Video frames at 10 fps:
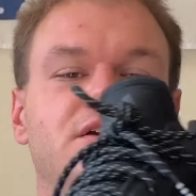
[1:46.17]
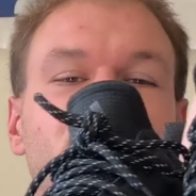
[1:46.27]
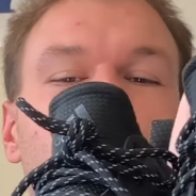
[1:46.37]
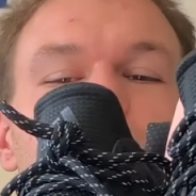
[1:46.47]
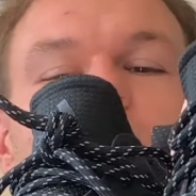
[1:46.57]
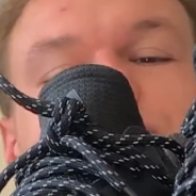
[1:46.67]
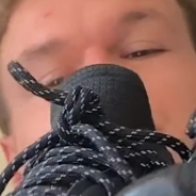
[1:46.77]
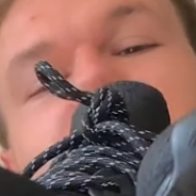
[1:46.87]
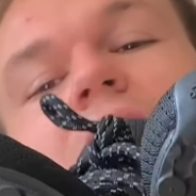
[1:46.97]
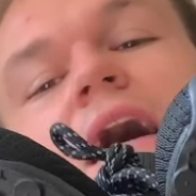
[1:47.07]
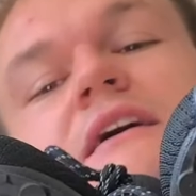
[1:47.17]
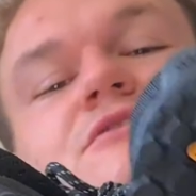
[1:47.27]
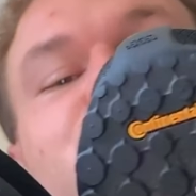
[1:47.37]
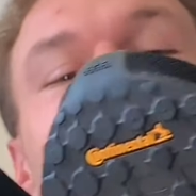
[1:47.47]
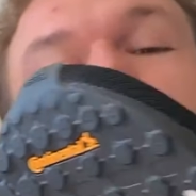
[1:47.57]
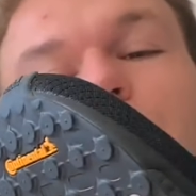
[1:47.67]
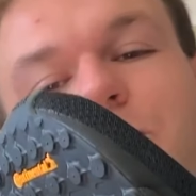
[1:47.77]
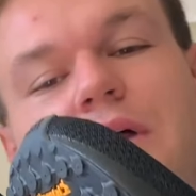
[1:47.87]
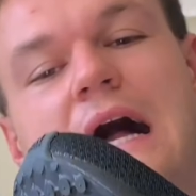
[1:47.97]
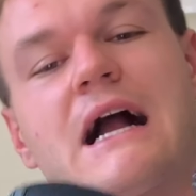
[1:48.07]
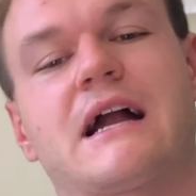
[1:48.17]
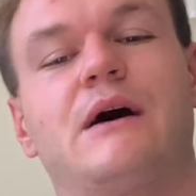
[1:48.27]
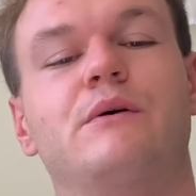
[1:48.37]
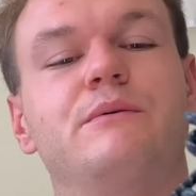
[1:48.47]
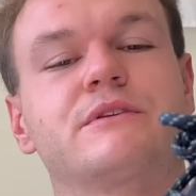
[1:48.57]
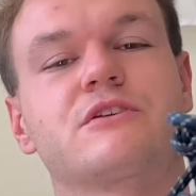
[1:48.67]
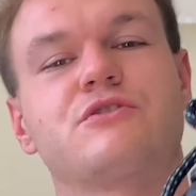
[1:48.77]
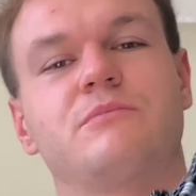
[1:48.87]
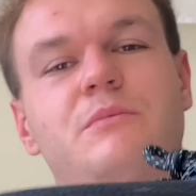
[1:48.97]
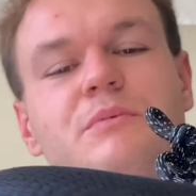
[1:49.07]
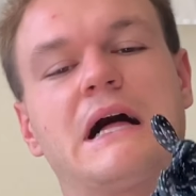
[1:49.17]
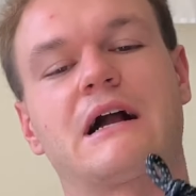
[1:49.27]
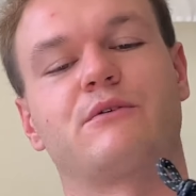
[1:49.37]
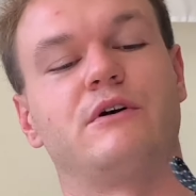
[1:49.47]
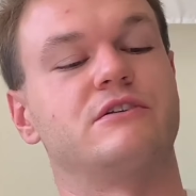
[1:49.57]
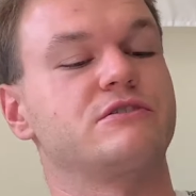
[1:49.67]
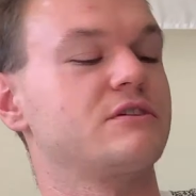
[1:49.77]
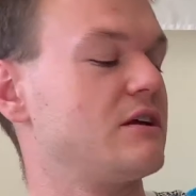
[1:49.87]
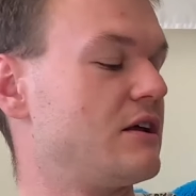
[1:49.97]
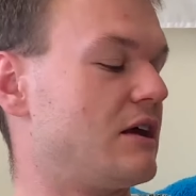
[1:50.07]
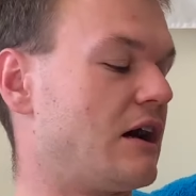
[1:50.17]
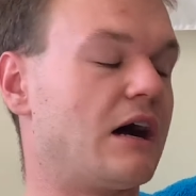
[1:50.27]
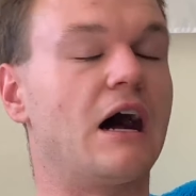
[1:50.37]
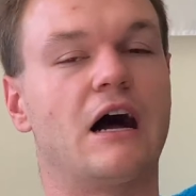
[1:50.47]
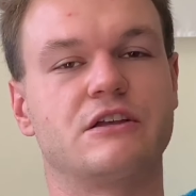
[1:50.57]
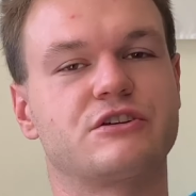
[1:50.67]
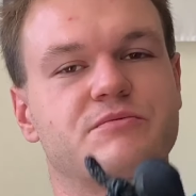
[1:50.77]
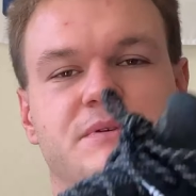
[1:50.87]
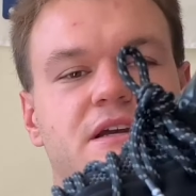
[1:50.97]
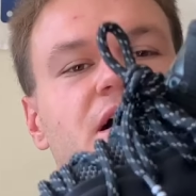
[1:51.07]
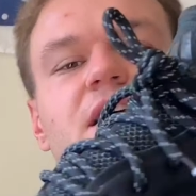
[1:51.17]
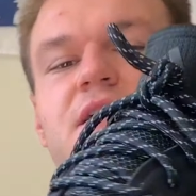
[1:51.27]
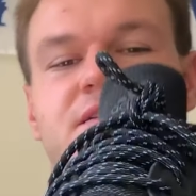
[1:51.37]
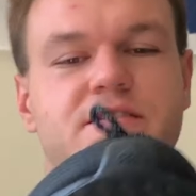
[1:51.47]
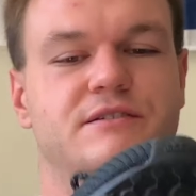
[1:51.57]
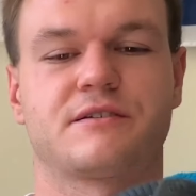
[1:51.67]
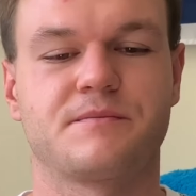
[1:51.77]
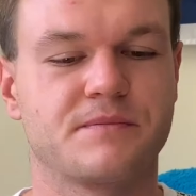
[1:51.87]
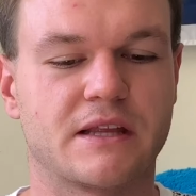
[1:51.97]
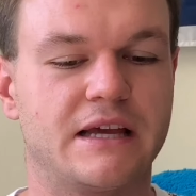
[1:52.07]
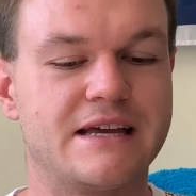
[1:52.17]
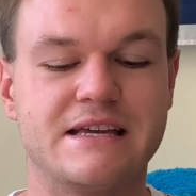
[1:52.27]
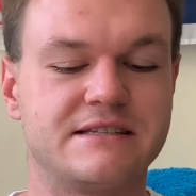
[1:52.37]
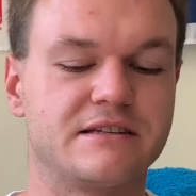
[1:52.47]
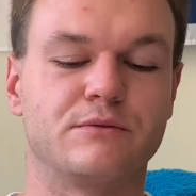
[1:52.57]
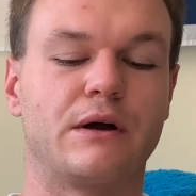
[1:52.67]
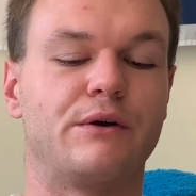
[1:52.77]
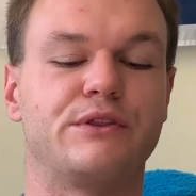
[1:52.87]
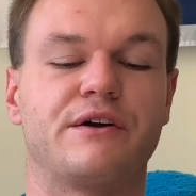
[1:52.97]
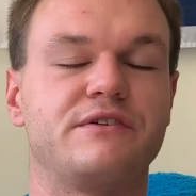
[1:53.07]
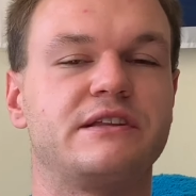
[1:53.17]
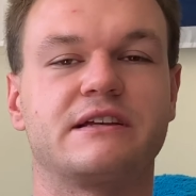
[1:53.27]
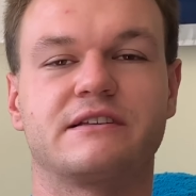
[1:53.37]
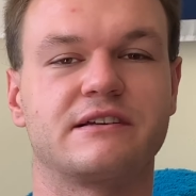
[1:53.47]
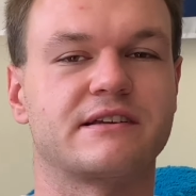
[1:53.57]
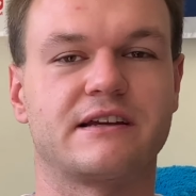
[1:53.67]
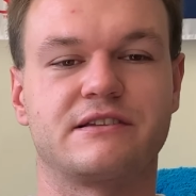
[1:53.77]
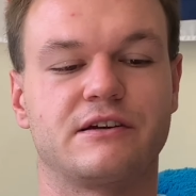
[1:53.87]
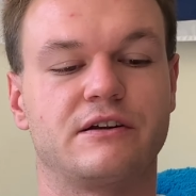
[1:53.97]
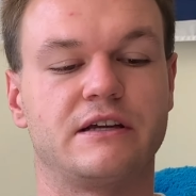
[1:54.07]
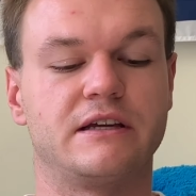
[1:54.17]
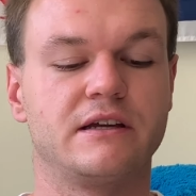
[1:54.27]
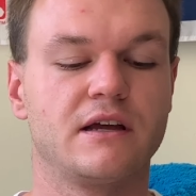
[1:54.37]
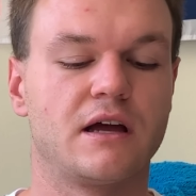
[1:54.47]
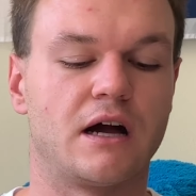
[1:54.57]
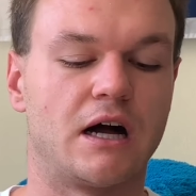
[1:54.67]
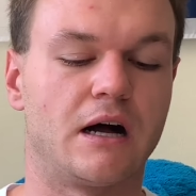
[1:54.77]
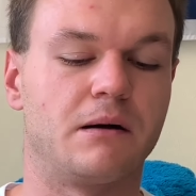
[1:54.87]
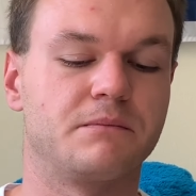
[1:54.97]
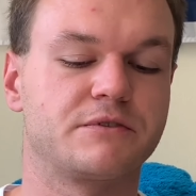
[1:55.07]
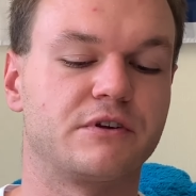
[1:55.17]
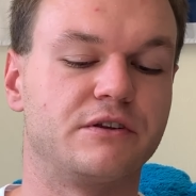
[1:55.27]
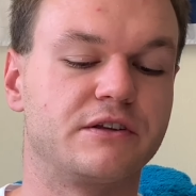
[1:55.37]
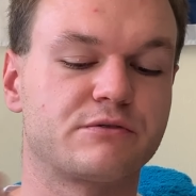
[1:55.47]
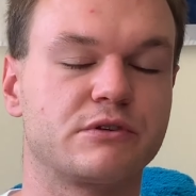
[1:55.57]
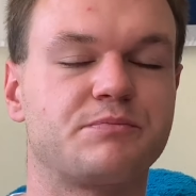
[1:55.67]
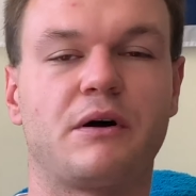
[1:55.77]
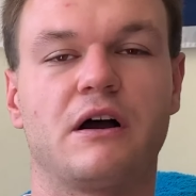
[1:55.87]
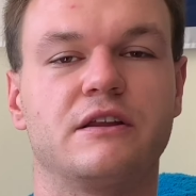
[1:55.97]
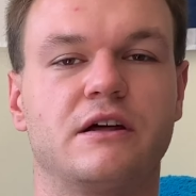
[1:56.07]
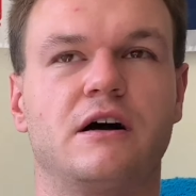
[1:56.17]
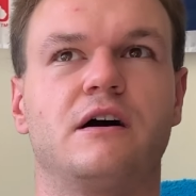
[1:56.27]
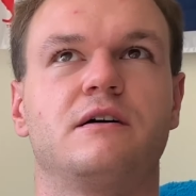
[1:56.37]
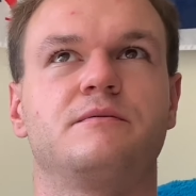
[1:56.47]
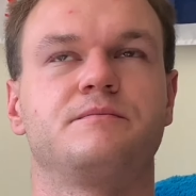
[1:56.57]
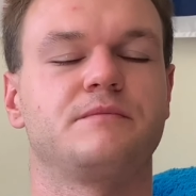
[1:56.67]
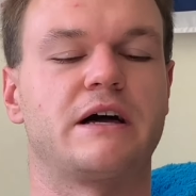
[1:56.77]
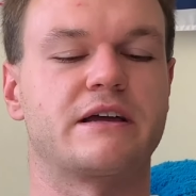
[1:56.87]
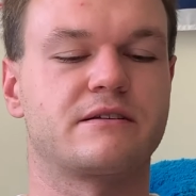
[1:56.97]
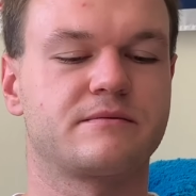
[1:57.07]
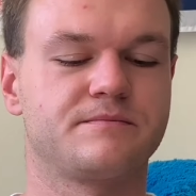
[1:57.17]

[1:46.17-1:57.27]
right off the bat, triple black. I went with the triple black ones just because easy to wear with everything, doesn't get dirty. So this was part of the, like,